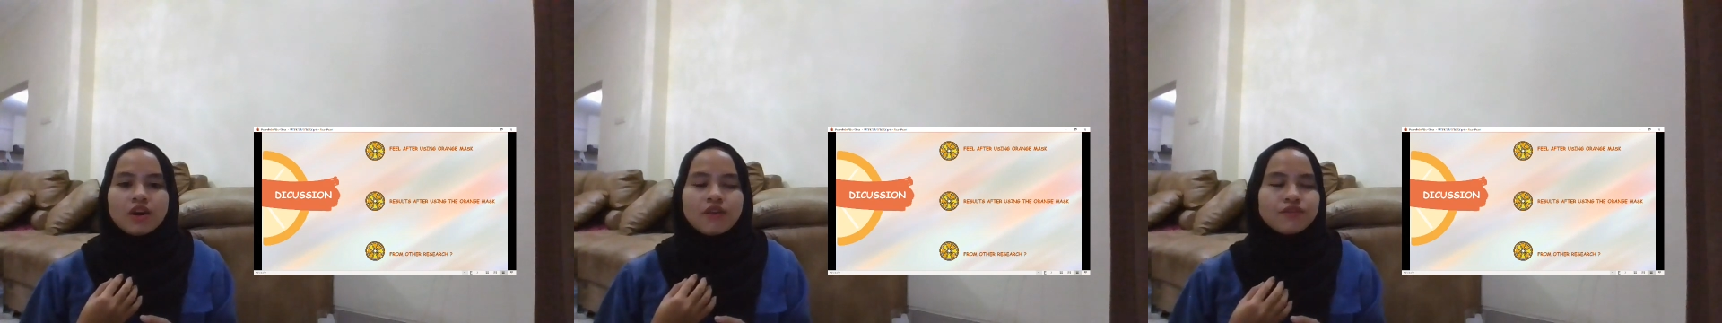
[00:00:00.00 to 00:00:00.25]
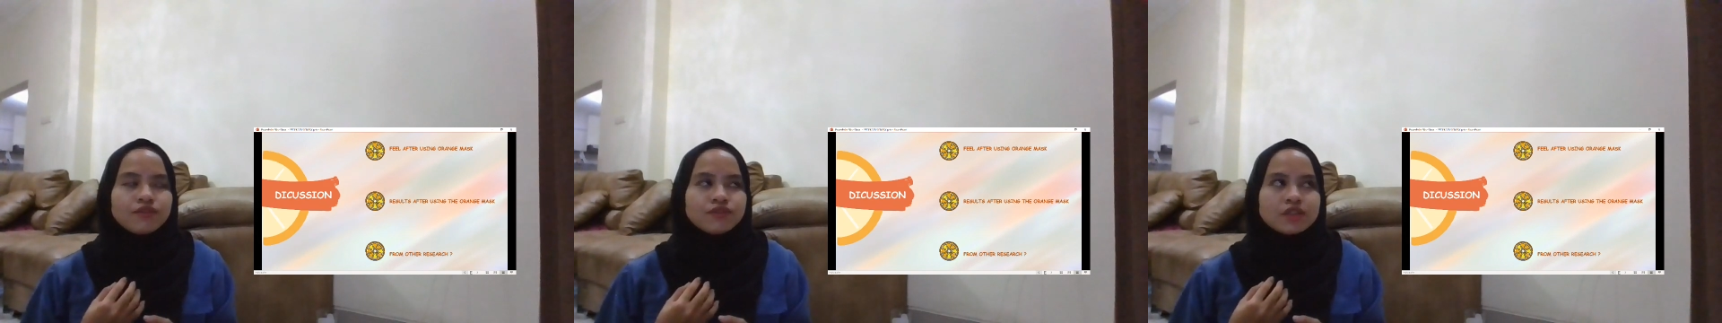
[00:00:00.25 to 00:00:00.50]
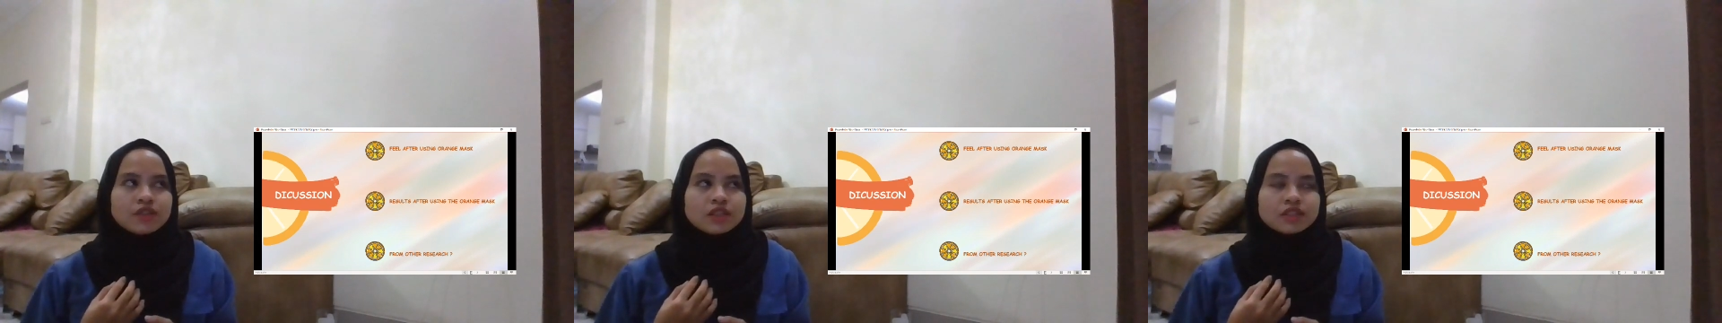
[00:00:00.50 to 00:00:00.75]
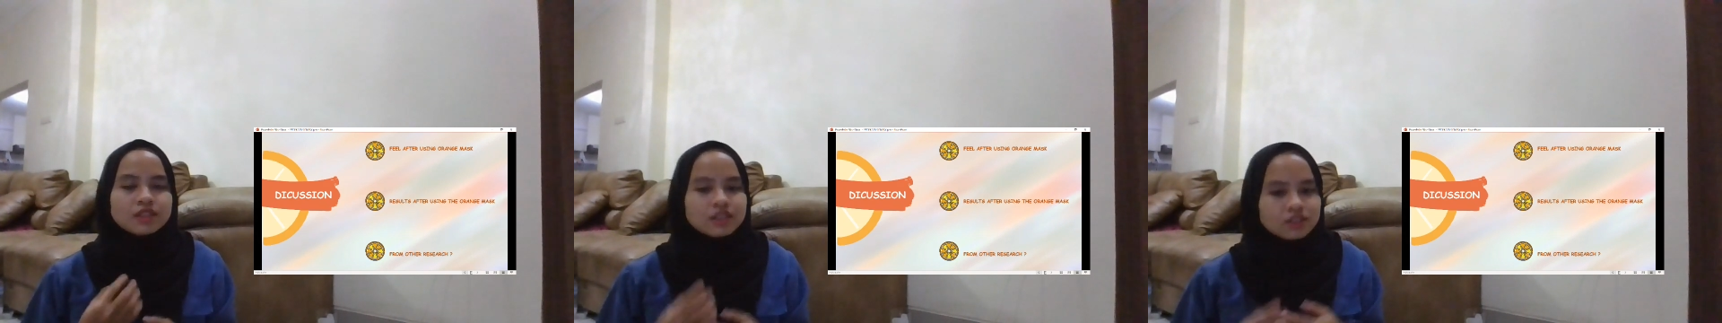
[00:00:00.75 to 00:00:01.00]
of
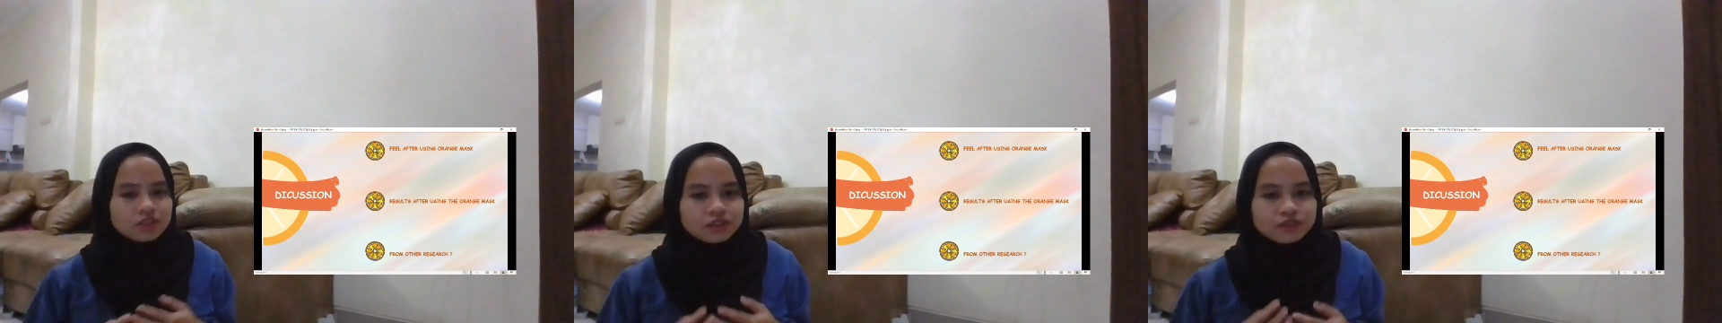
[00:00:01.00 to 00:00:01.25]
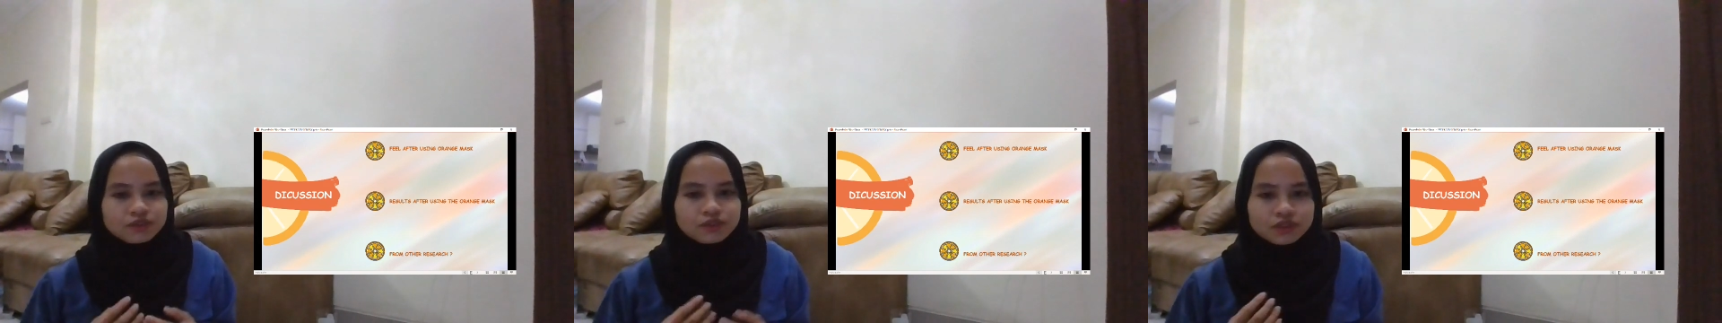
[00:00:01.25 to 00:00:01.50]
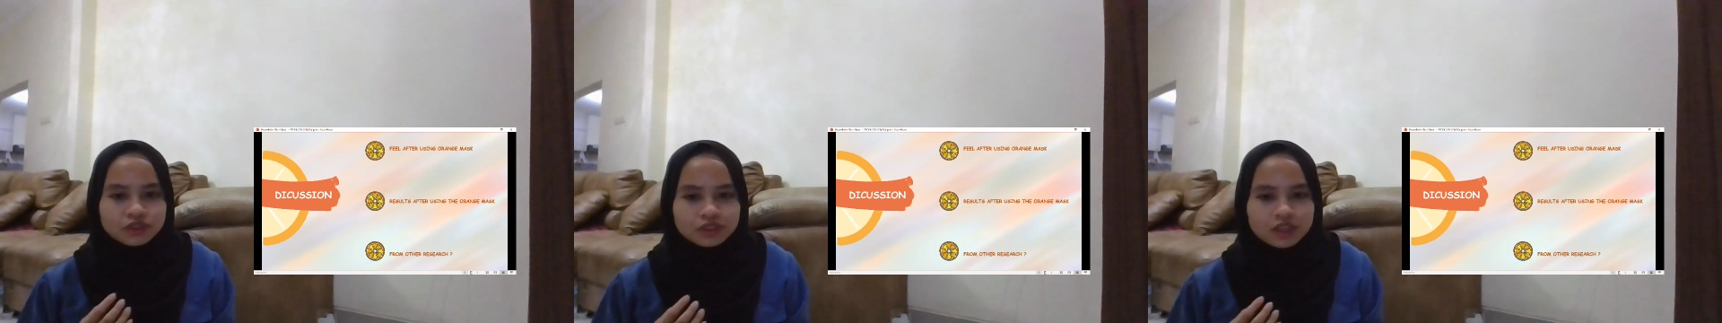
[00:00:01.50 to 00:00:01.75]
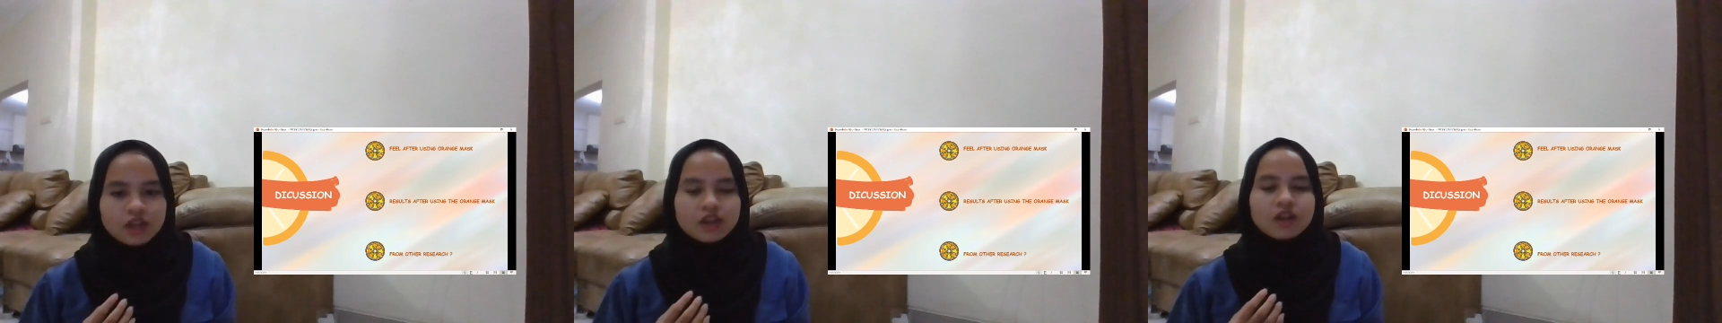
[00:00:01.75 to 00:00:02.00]
the citrus
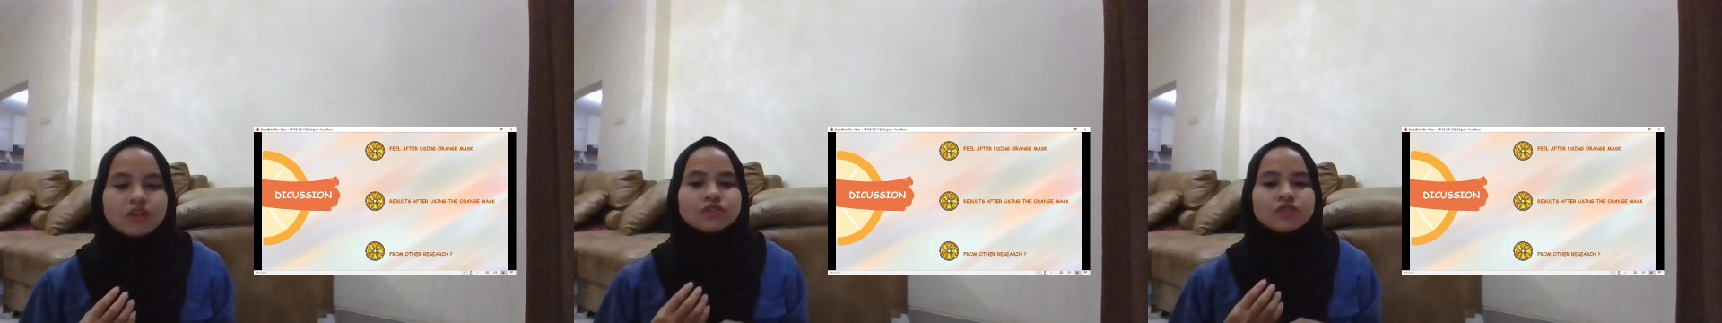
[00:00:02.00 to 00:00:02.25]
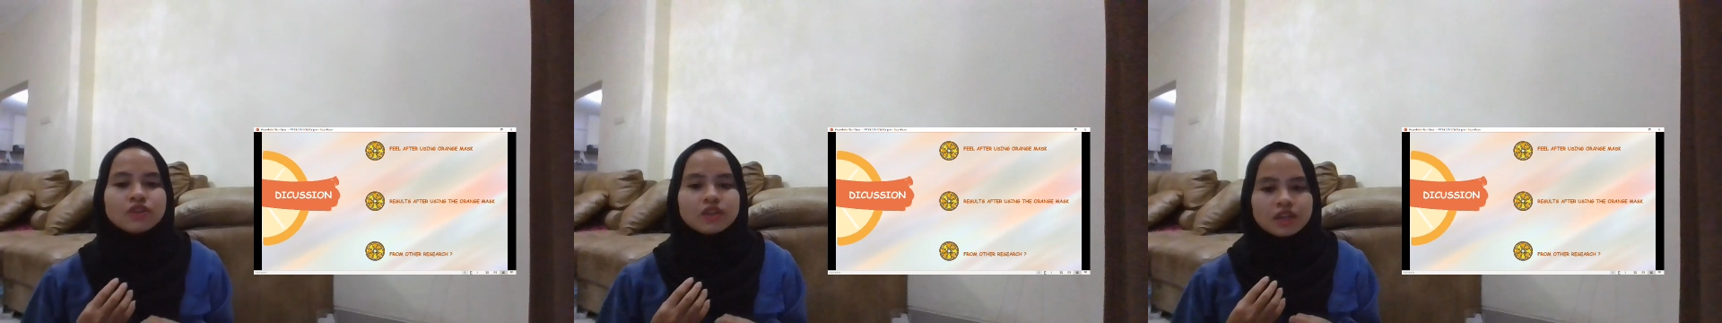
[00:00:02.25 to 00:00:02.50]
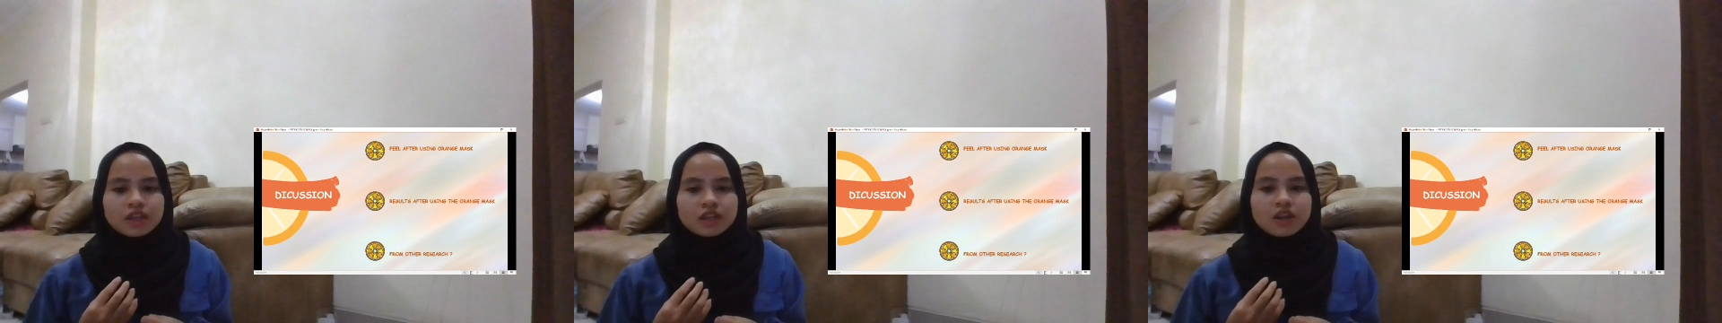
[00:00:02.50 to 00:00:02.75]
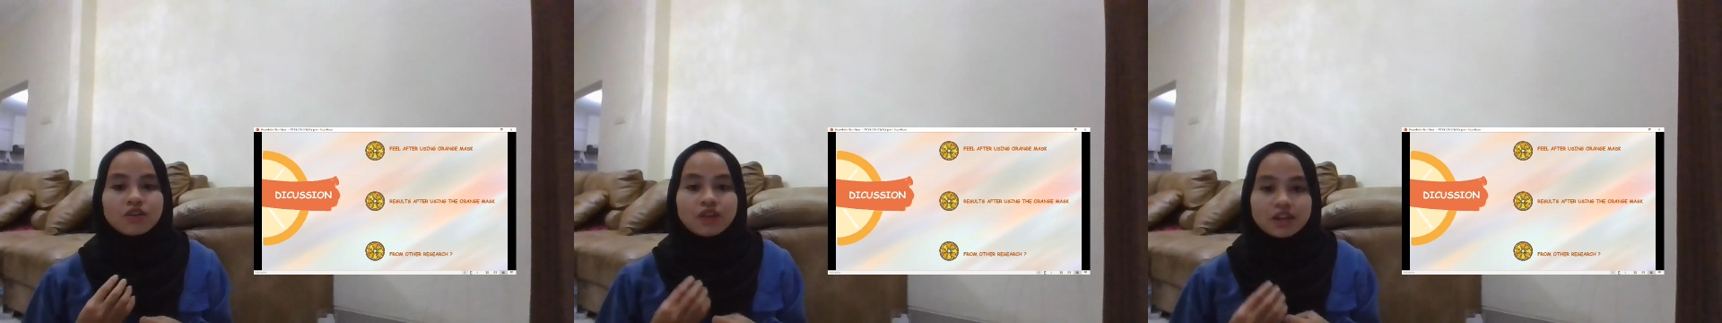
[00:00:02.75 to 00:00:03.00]
fruit are also
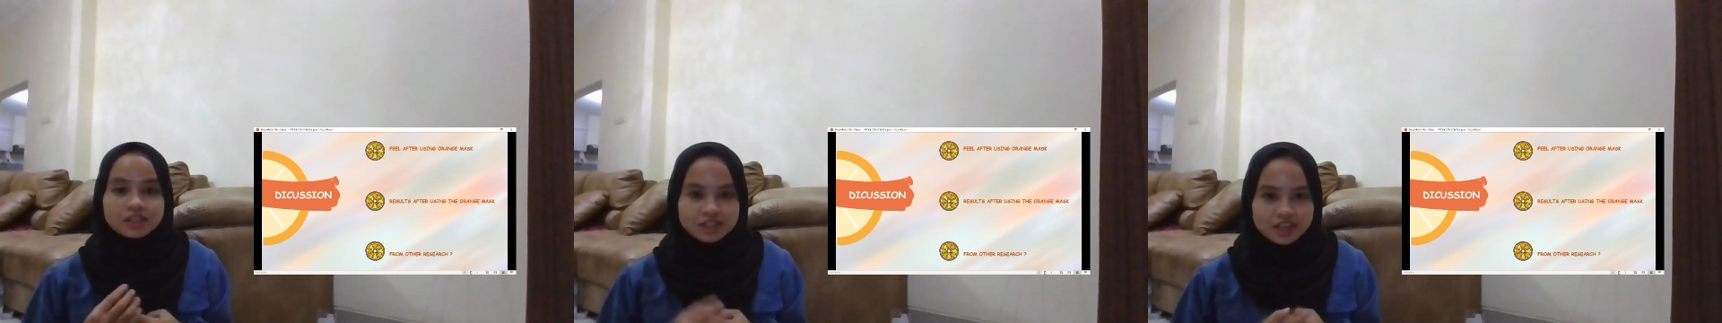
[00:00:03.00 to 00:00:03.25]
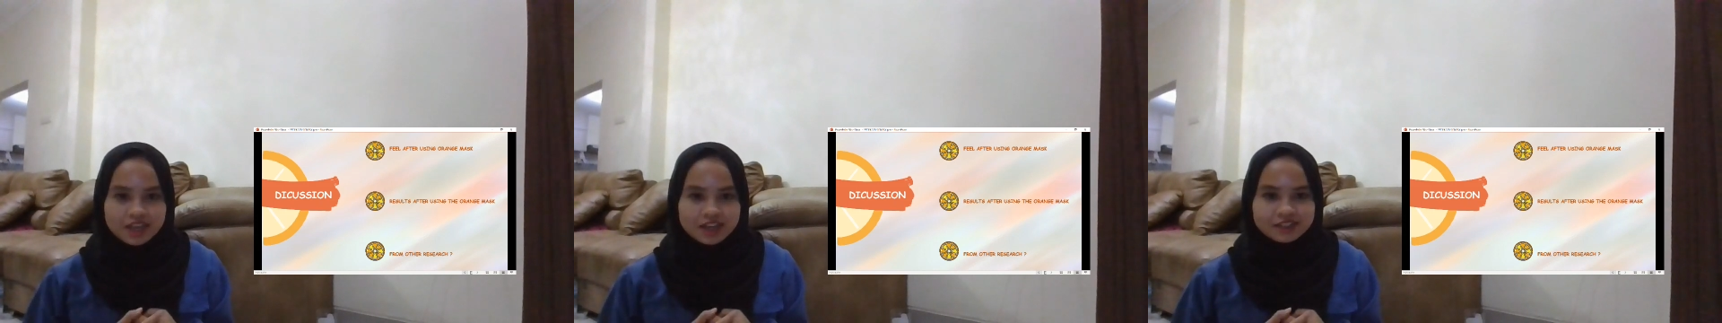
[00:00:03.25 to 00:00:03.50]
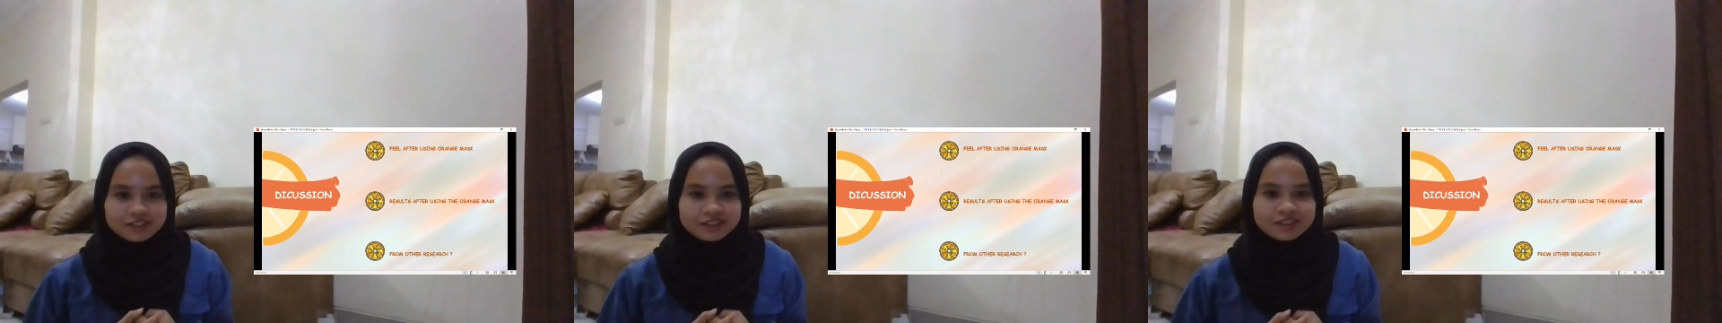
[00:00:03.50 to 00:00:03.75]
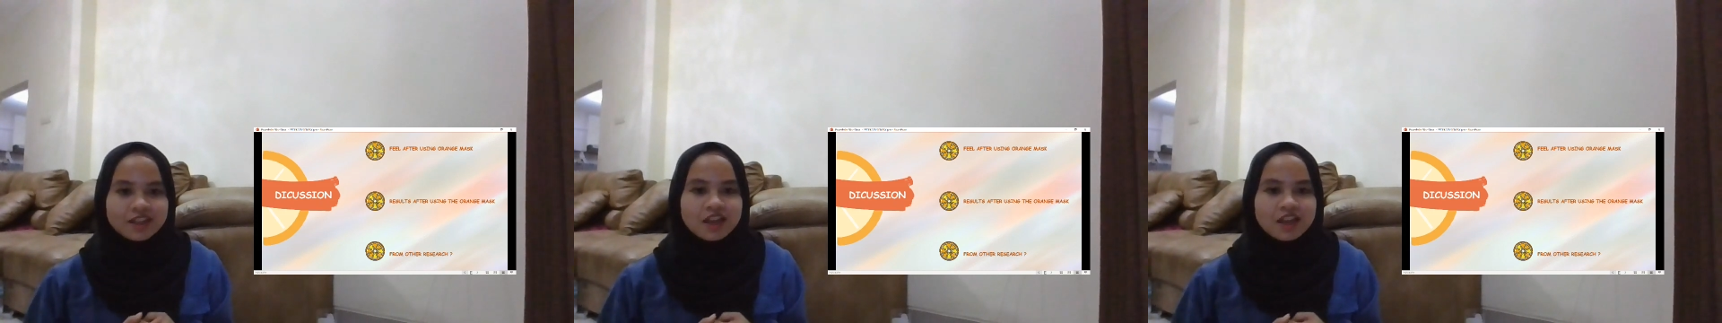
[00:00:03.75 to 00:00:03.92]
in orange skin.